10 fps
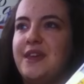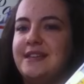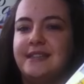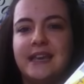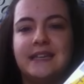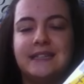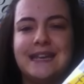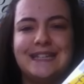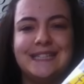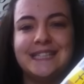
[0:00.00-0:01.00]
this is
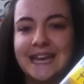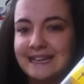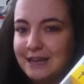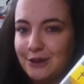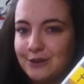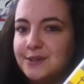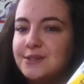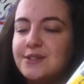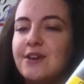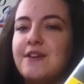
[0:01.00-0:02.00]
insanely good.
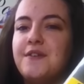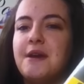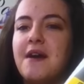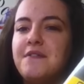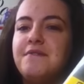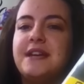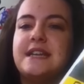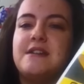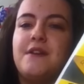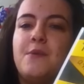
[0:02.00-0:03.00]
So if you haven't
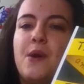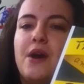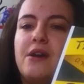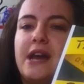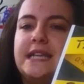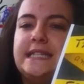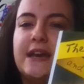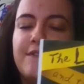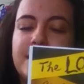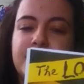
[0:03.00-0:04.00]
read any of her work, I
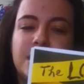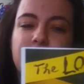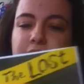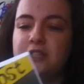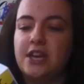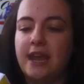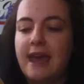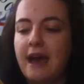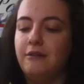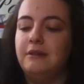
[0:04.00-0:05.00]
definitely suggest you check
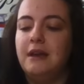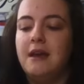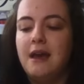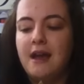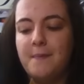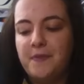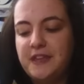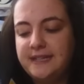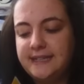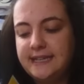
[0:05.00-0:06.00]
it out.
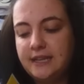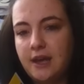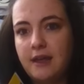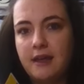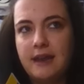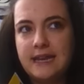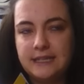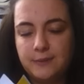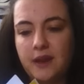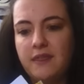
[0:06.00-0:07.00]
This is her
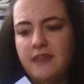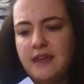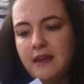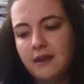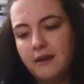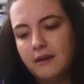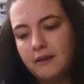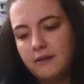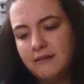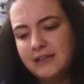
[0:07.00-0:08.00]
latest one, I think.
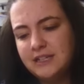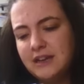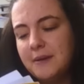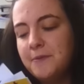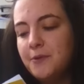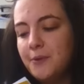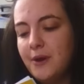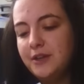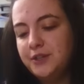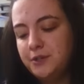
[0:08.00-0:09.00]
Actually, I'm not
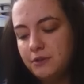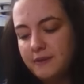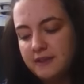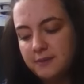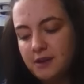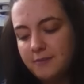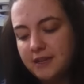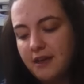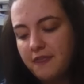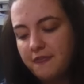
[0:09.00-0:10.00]
quite sure when this one comes
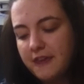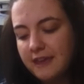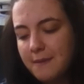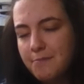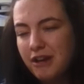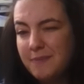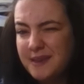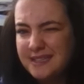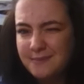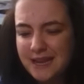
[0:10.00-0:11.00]
out. I think it might
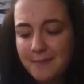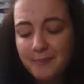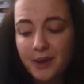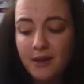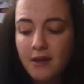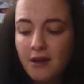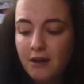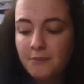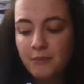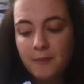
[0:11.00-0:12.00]
be September.
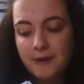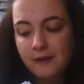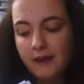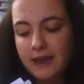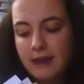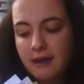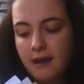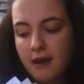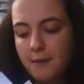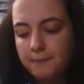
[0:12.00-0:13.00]
I might be lying.
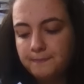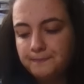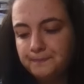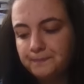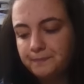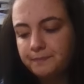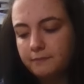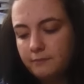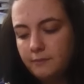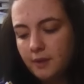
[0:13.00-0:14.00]

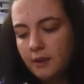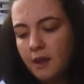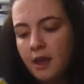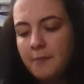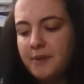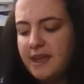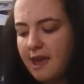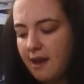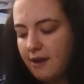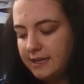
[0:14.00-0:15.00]
But
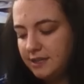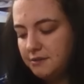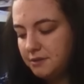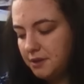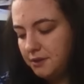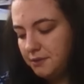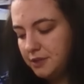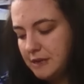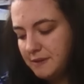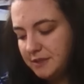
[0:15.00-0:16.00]
yeah, I don't know
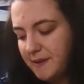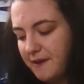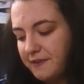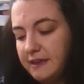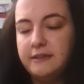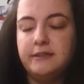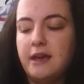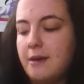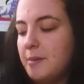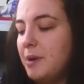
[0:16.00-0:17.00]
too much about this,
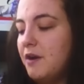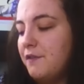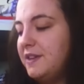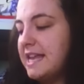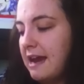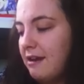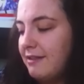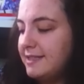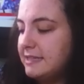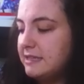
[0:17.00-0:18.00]
apart from the
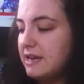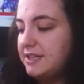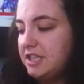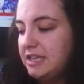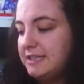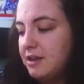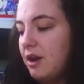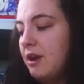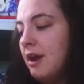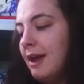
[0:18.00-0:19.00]
tagline that says 13 years
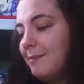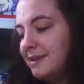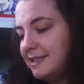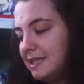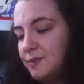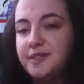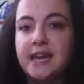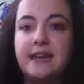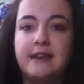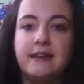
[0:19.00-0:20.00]
ago my sister was
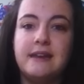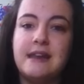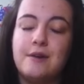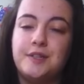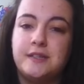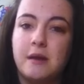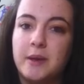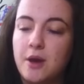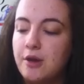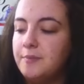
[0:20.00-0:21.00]
taken and now she's
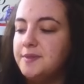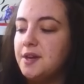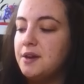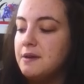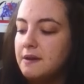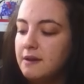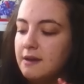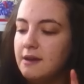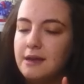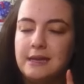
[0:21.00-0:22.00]
coming home. So
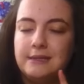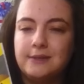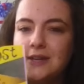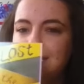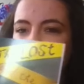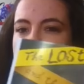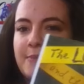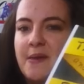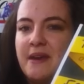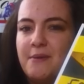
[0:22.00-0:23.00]
excited
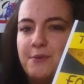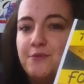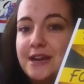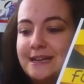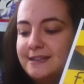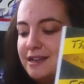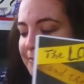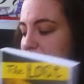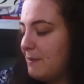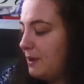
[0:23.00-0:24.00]
about that one, really
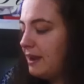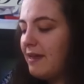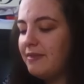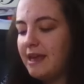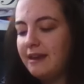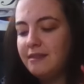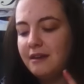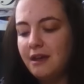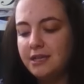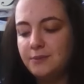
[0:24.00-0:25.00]
excited about that one. And then
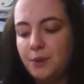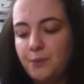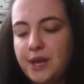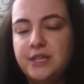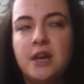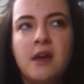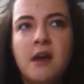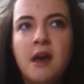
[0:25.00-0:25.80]
the last one, which